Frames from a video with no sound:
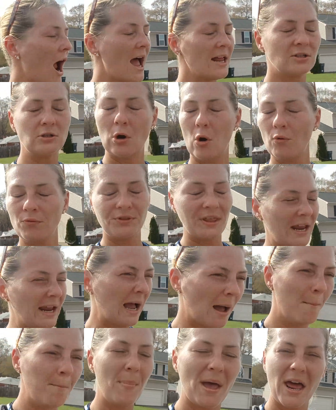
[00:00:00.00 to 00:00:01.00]
I don't think
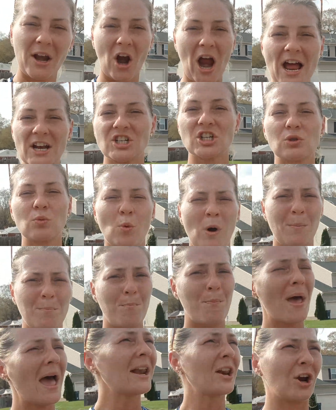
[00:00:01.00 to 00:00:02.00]
I'm better. I just
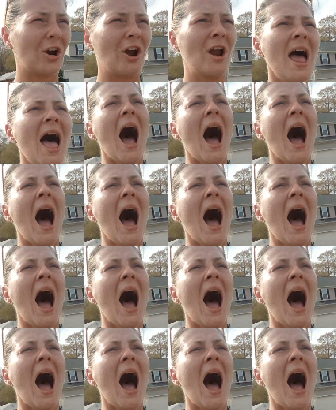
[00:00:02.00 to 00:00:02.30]
want better.